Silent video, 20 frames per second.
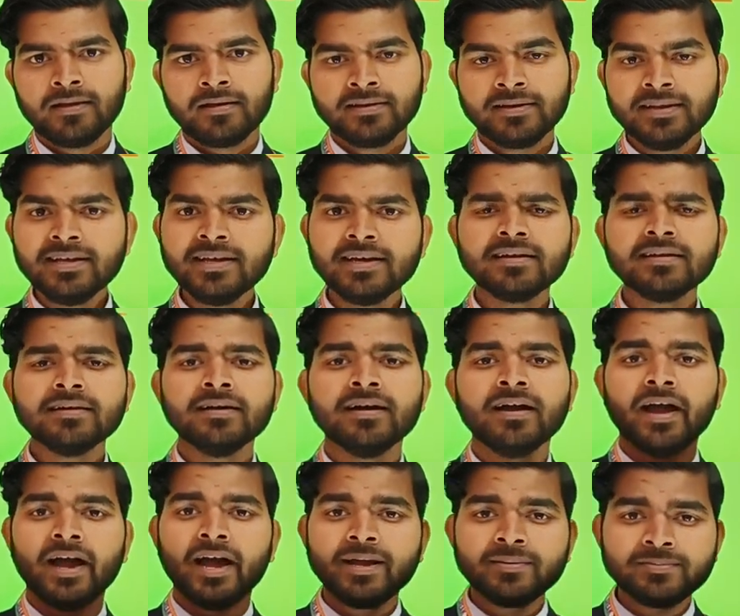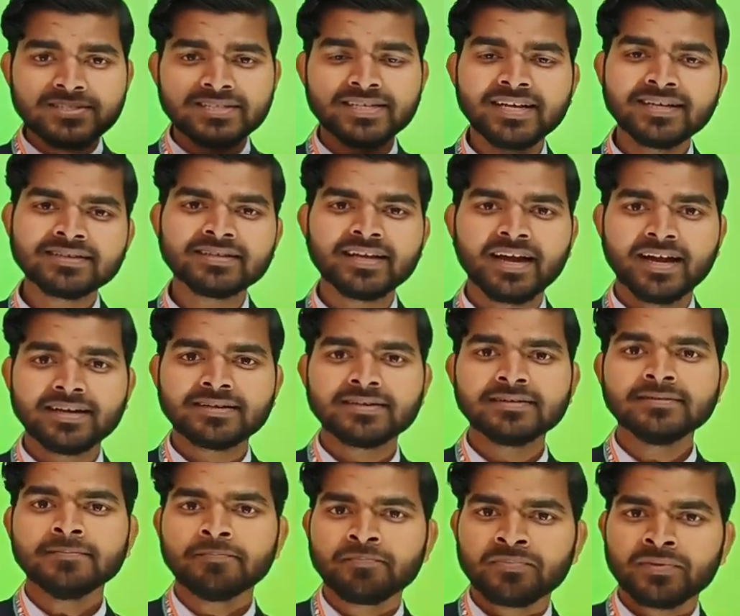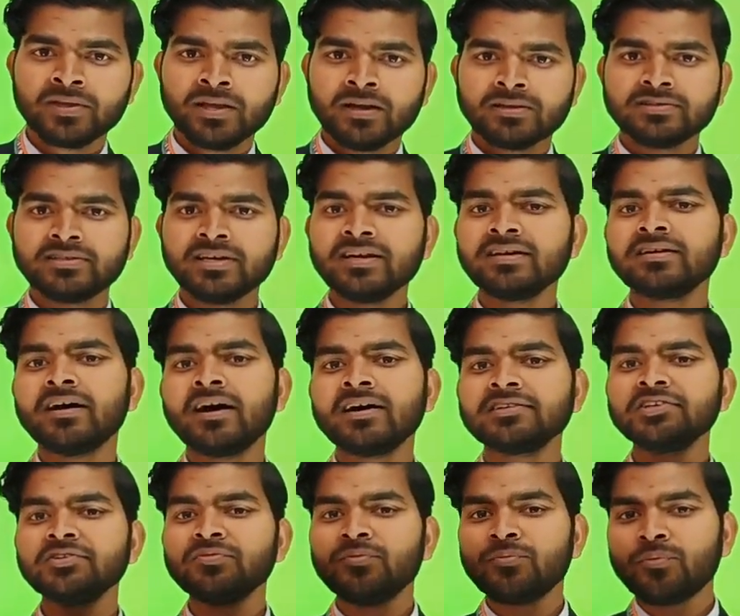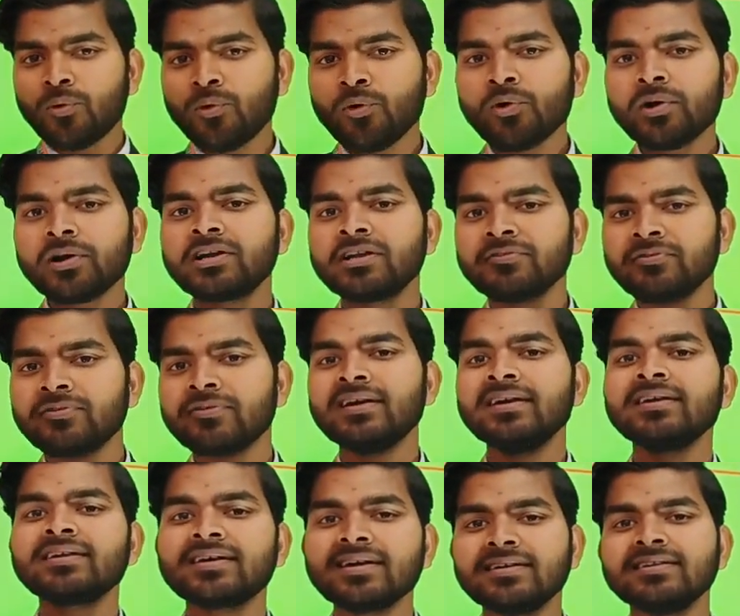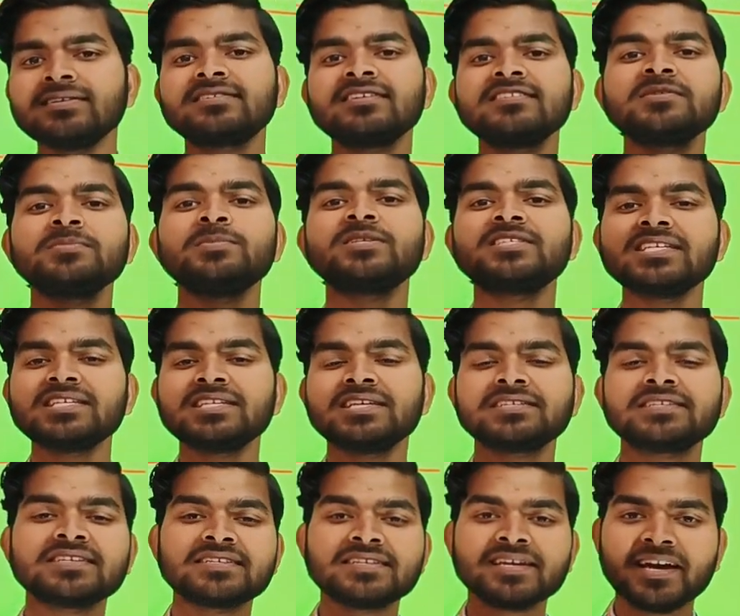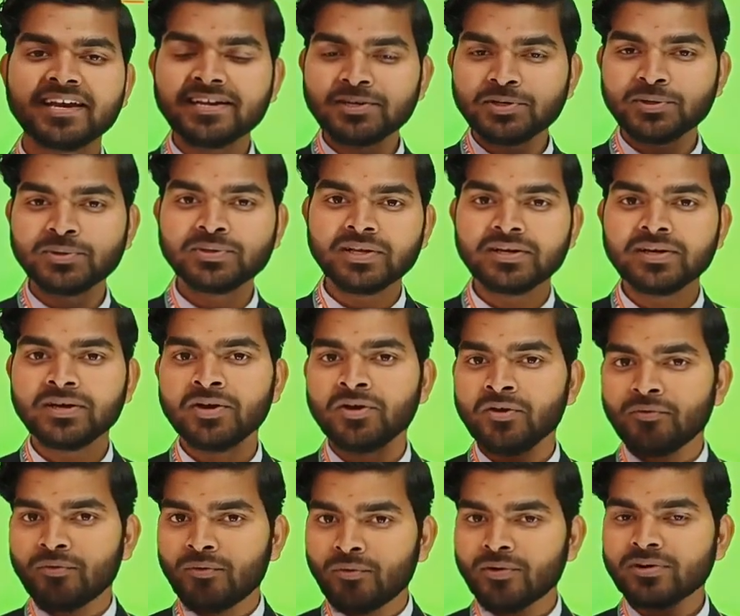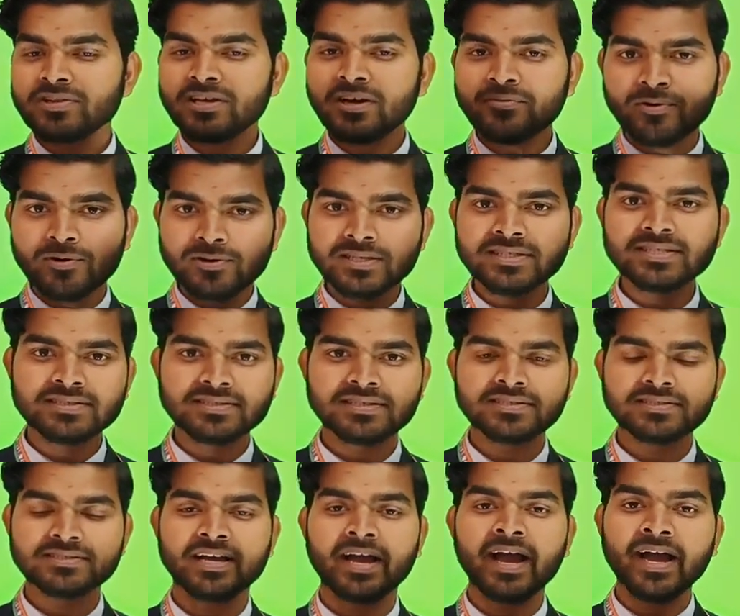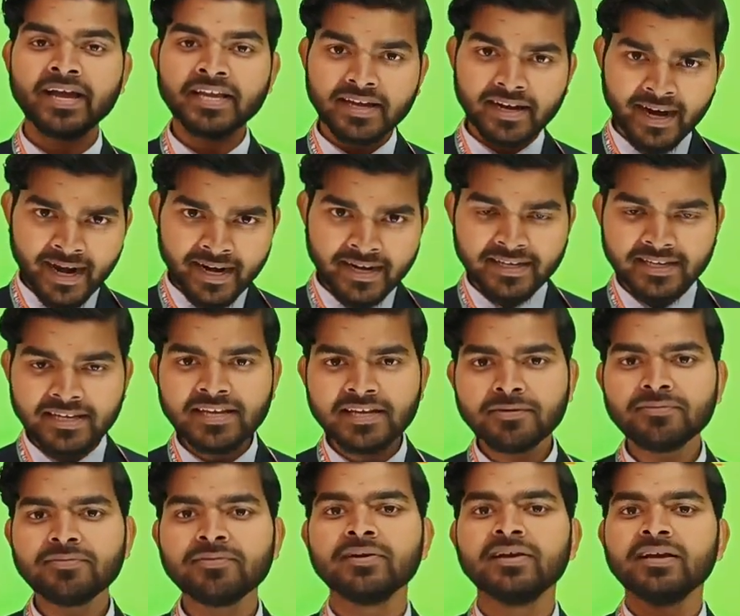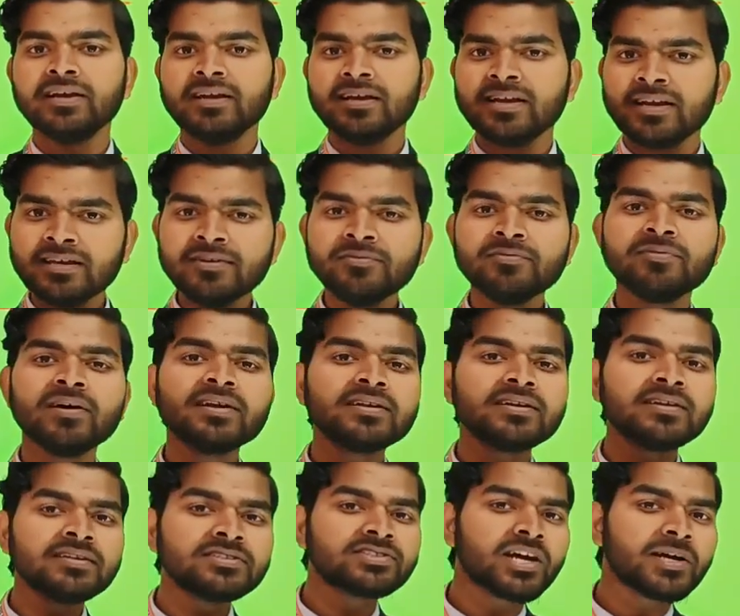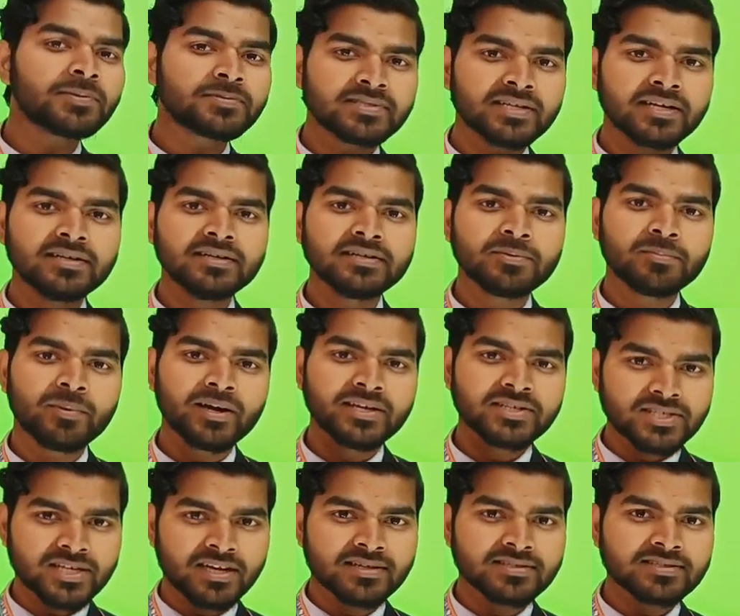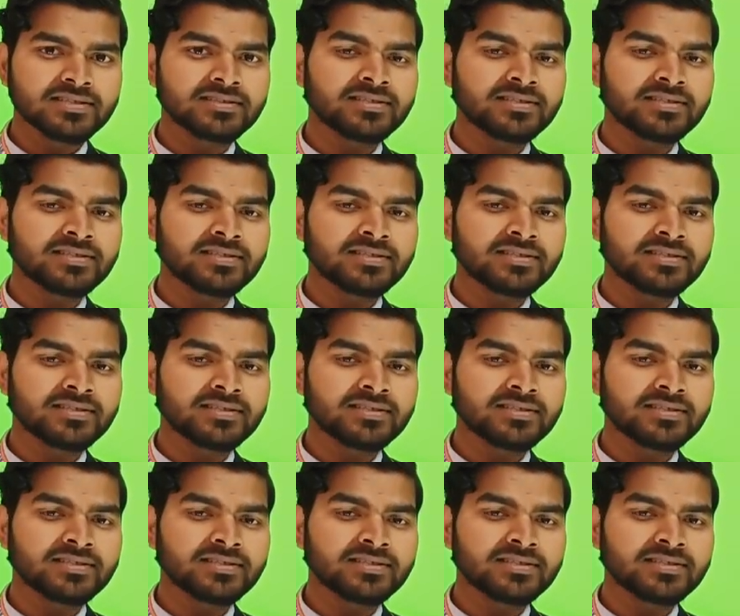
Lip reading: Dear, I am saying that there are the four different conditions which is necessary for the photosynthesis. And if any one is absent by chance,